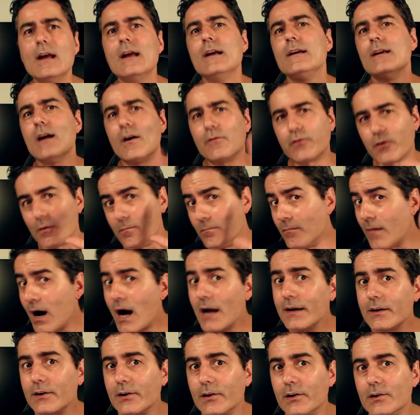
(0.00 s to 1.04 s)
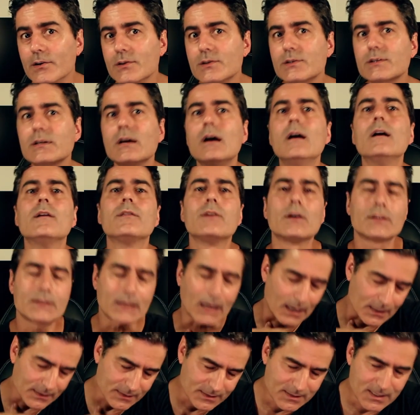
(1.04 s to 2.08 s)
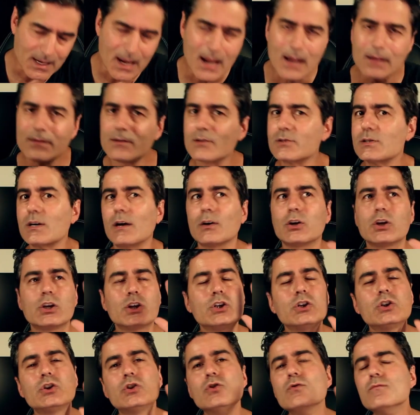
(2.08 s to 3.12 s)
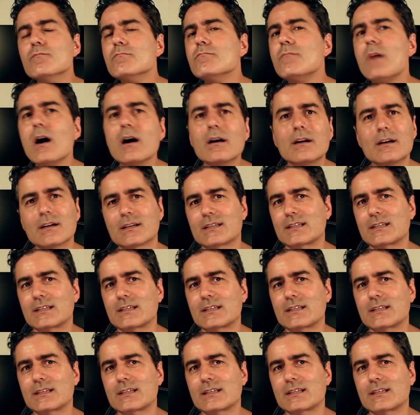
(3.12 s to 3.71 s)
Now for monitors, there's a humongous